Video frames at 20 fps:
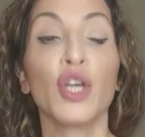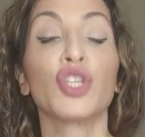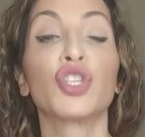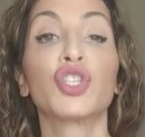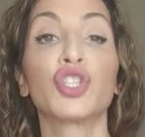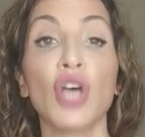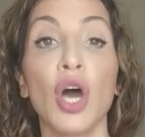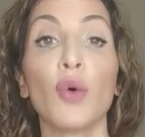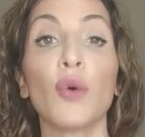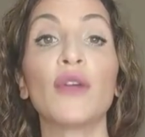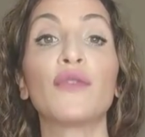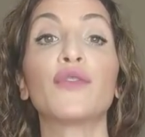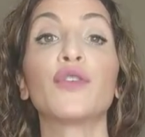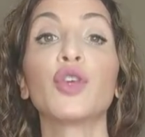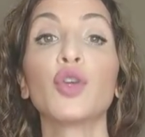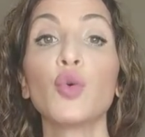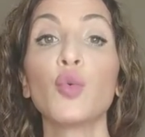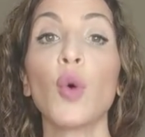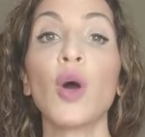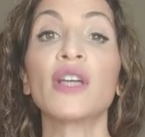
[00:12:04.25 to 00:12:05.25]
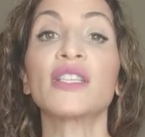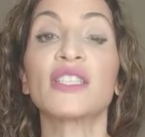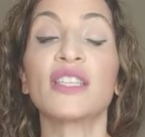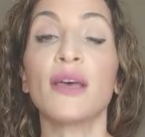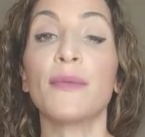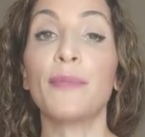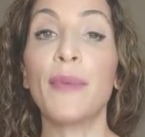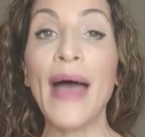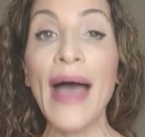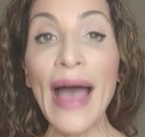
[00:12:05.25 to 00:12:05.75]
So if you want
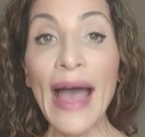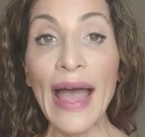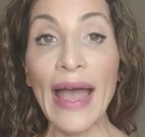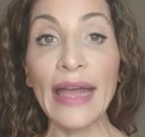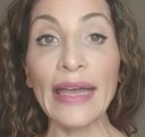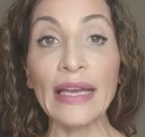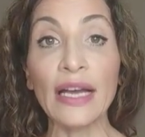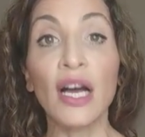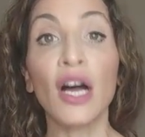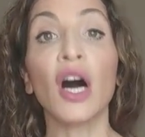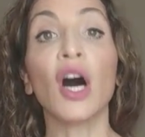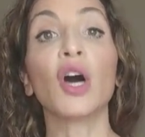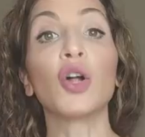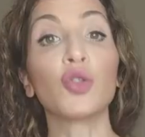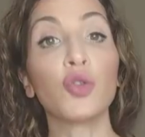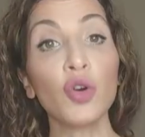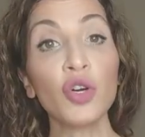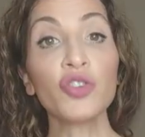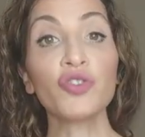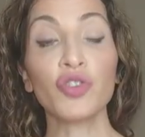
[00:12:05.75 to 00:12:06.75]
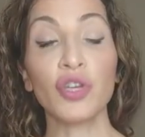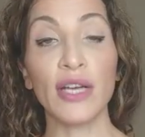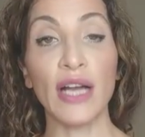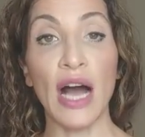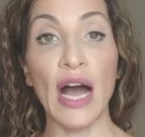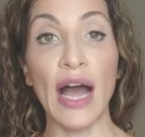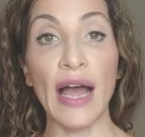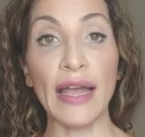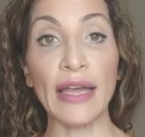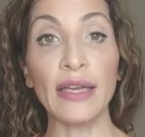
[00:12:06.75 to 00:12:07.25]
to pay a laundry
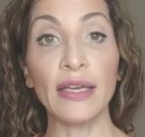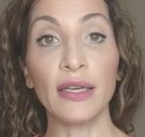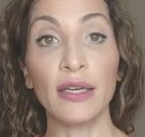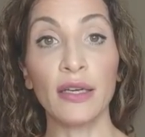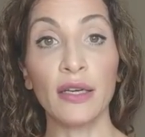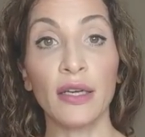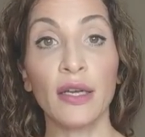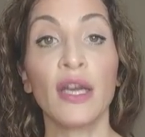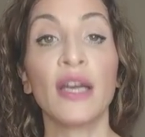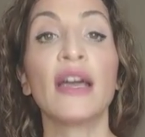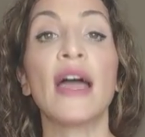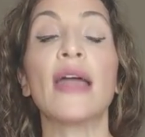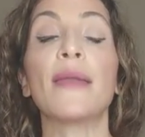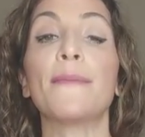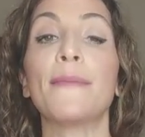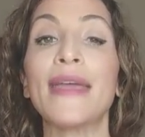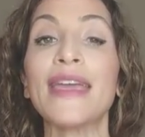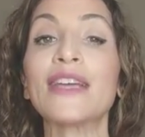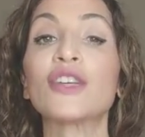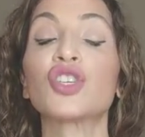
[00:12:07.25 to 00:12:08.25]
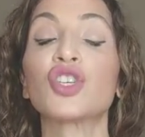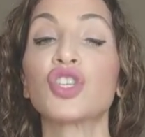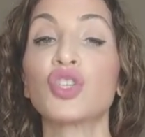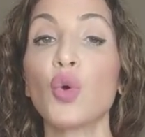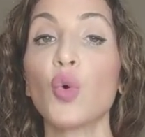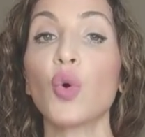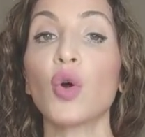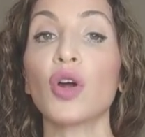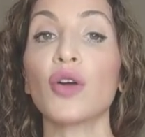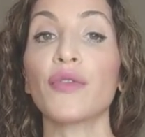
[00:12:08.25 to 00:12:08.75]
guy and make
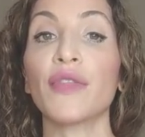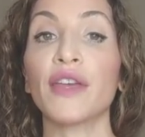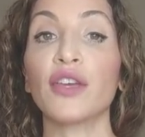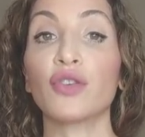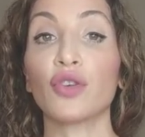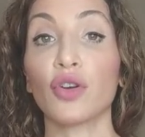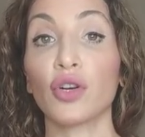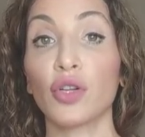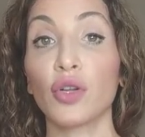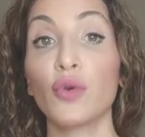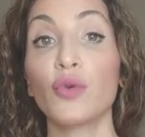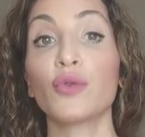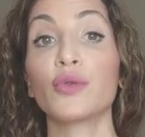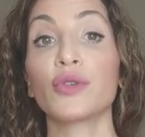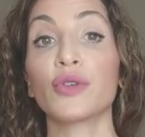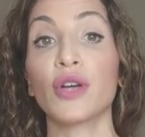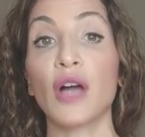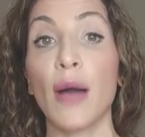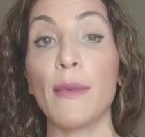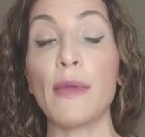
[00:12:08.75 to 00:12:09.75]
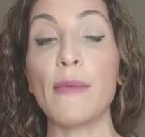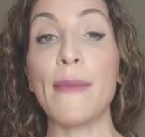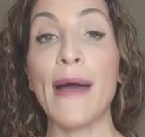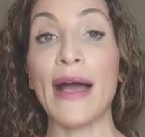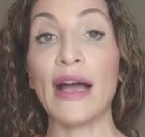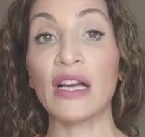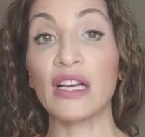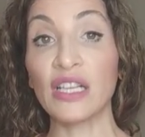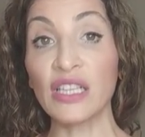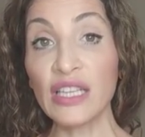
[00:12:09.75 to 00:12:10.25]
sure that your clothes are coming
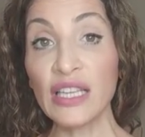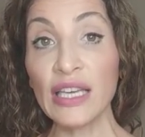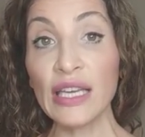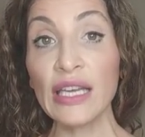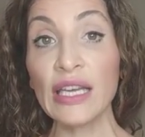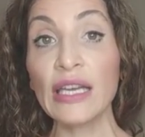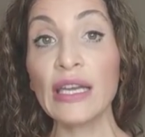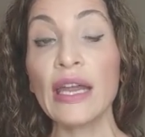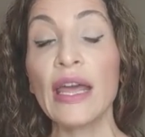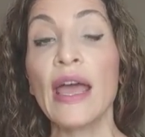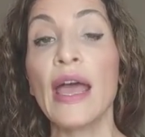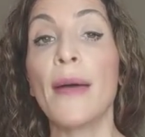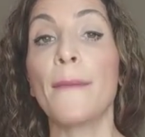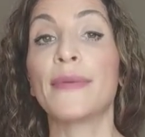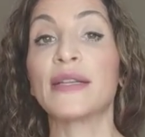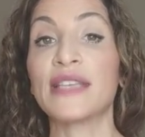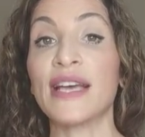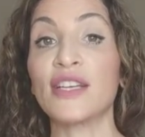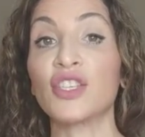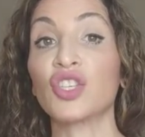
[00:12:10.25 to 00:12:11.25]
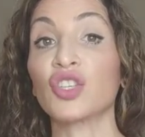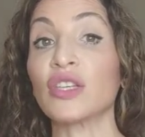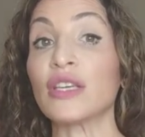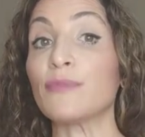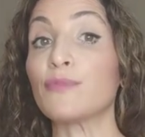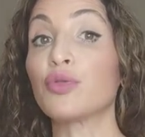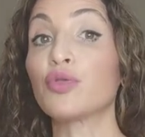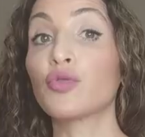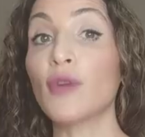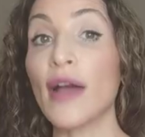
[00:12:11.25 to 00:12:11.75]
back clean,
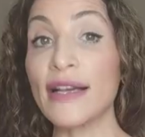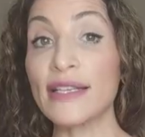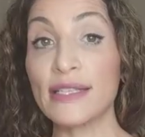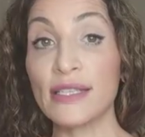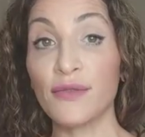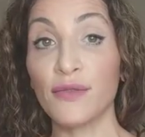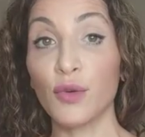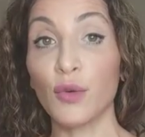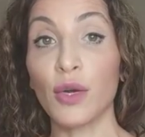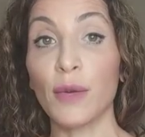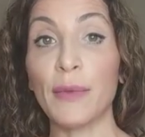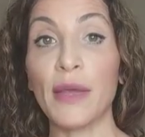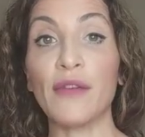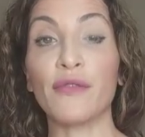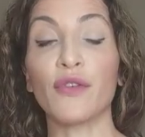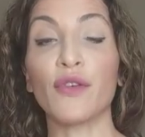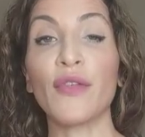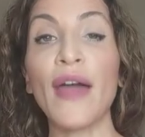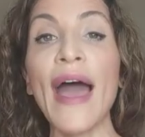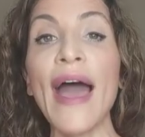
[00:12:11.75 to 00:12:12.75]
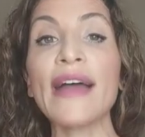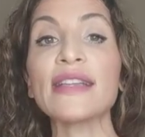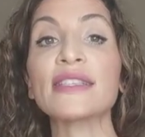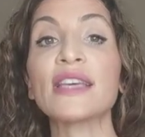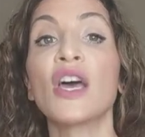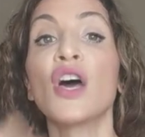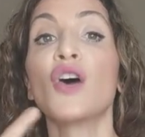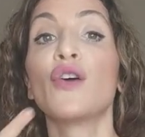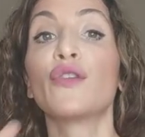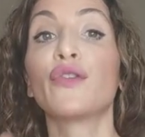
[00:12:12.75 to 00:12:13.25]
potentially pressed if you want to pay for
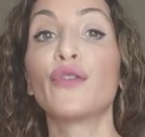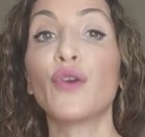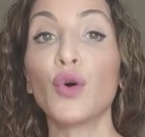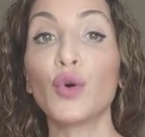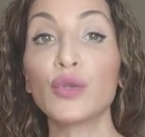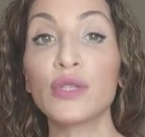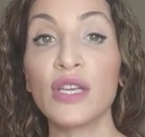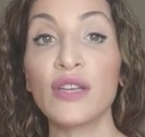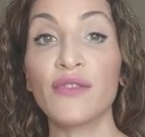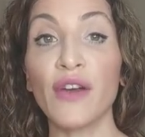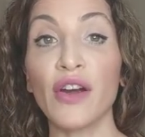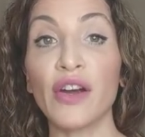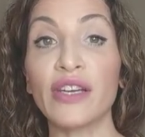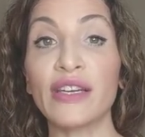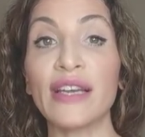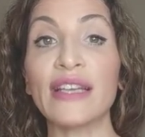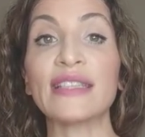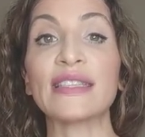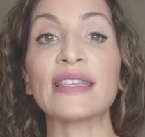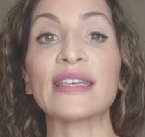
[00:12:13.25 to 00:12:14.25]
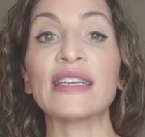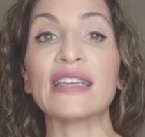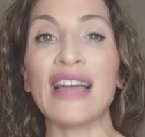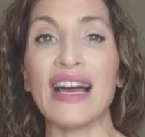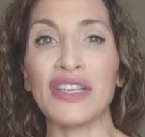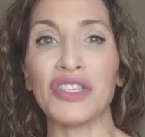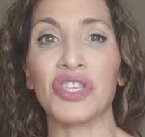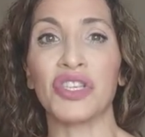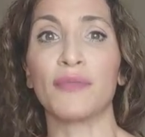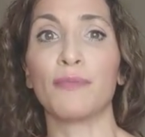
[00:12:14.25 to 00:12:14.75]
that, folded very nicely,
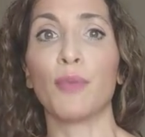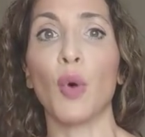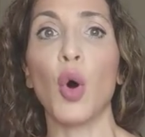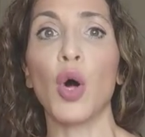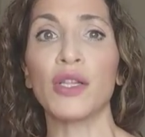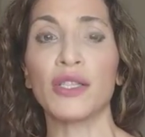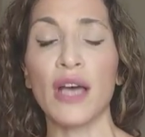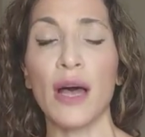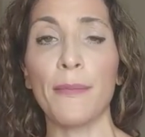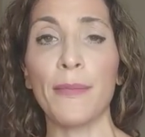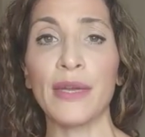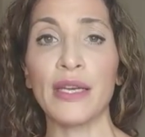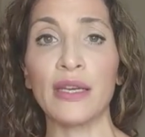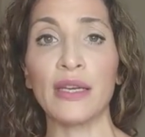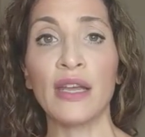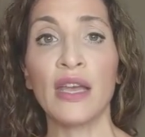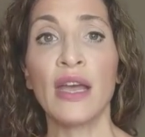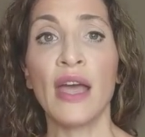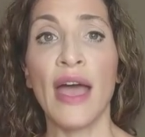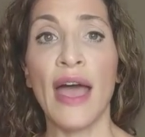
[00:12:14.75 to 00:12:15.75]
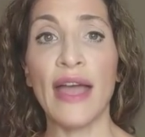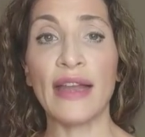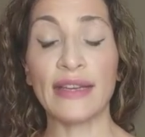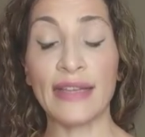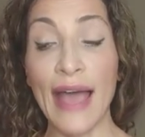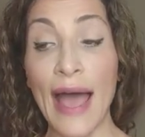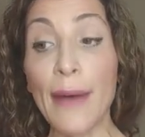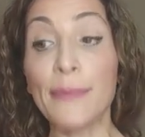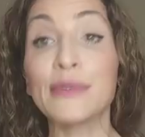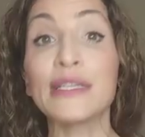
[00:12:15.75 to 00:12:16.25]
not just balled up and,
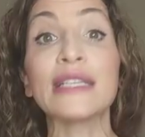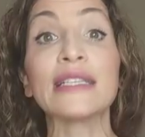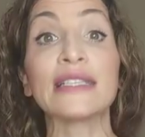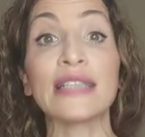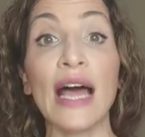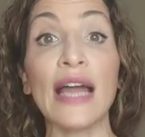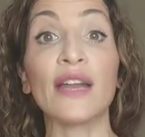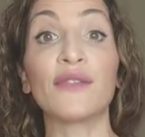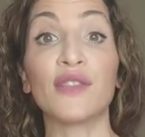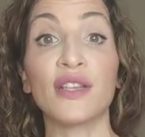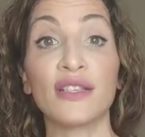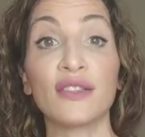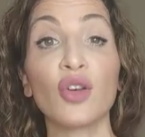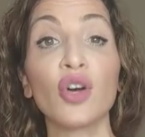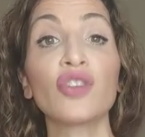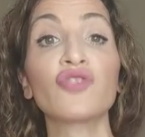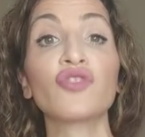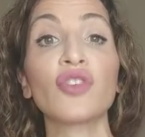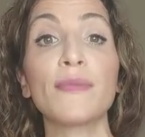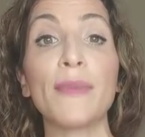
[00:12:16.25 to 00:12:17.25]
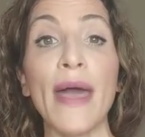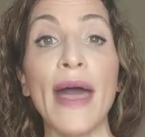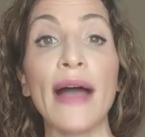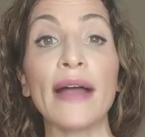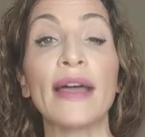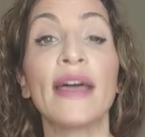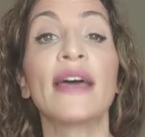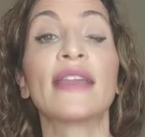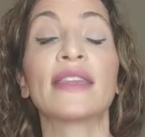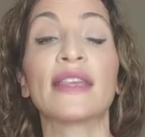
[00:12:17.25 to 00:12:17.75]
and kept inside of this laundry
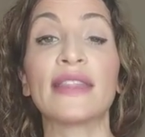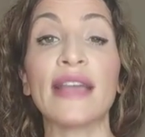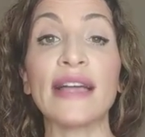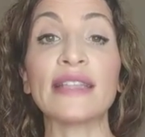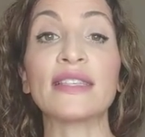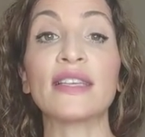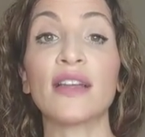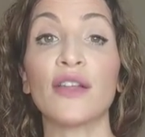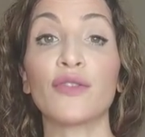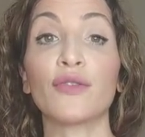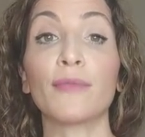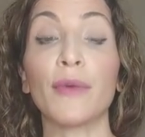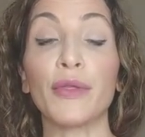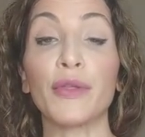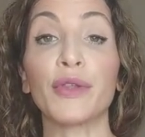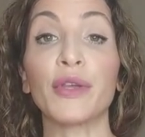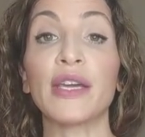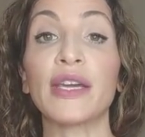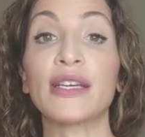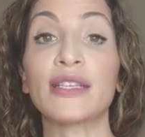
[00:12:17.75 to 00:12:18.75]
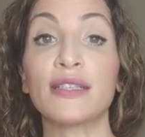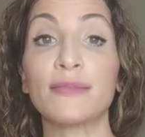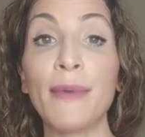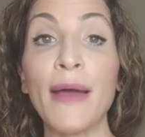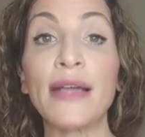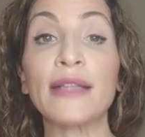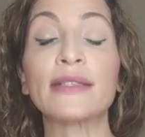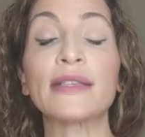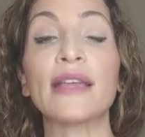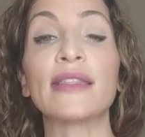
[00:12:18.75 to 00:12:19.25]
bag, then that's another monthly
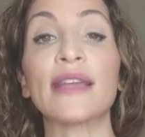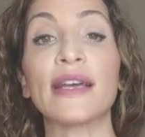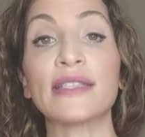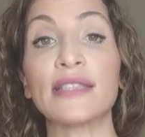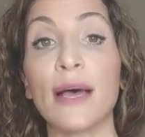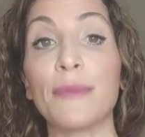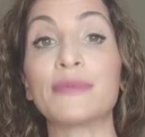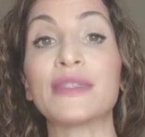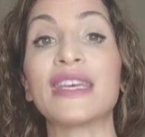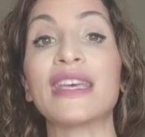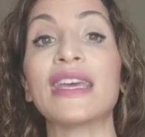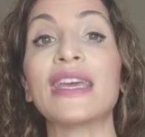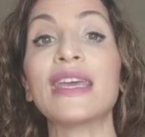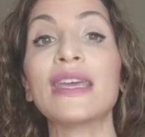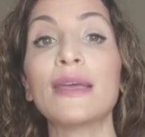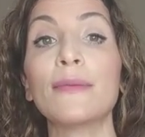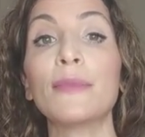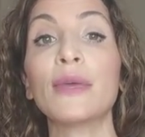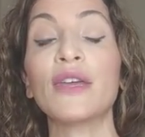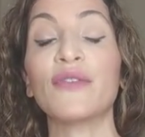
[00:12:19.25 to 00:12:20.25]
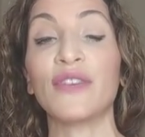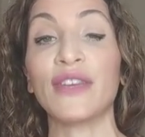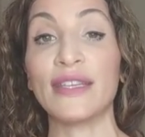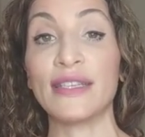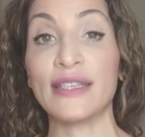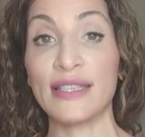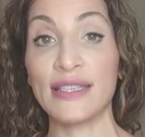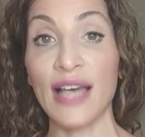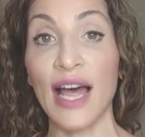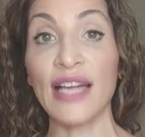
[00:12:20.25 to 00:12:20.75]
expense. And that's up to him if
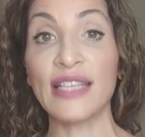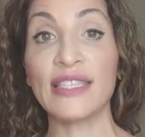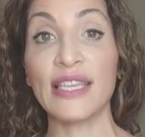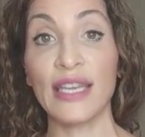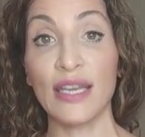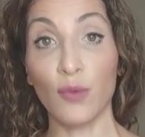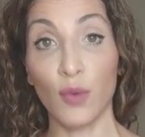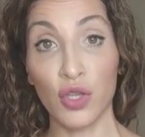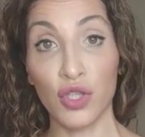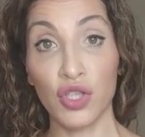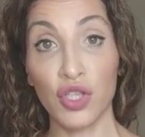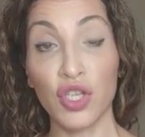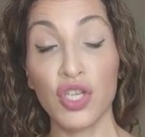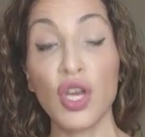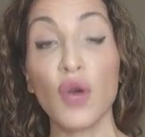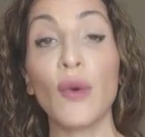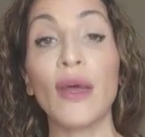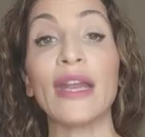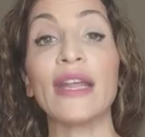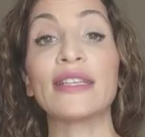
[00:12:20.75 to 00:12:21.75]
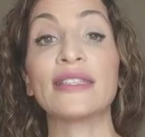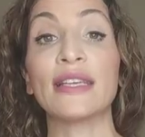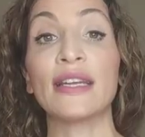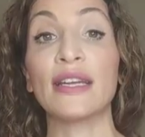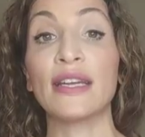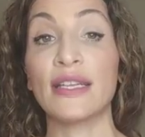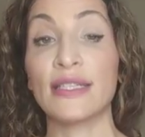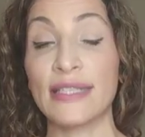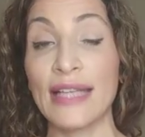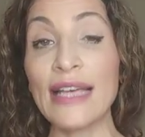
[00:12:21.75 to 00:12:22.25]
he decides that he wants to do it. Is it
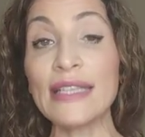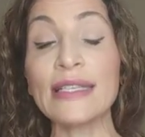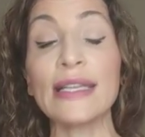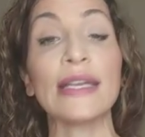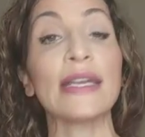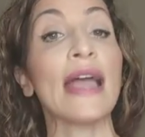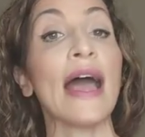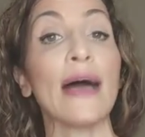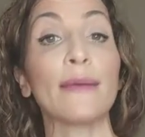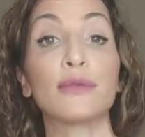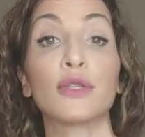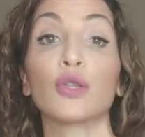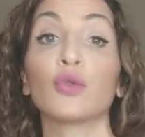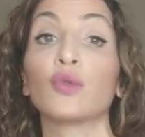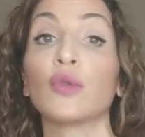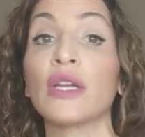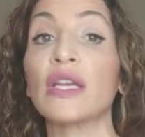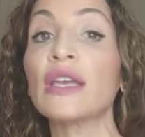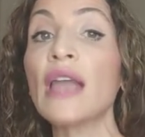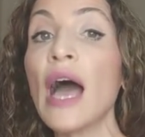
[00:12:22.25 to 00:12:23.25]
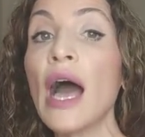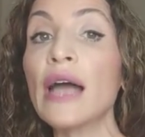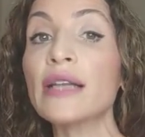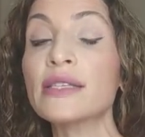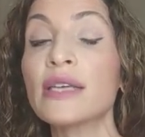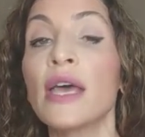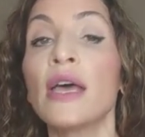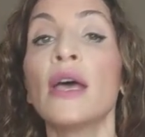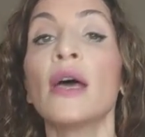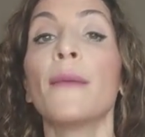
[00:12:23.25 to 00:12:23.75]
a necessity? Absolutely
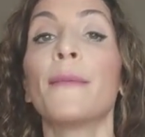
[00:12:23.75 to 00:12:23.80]
not.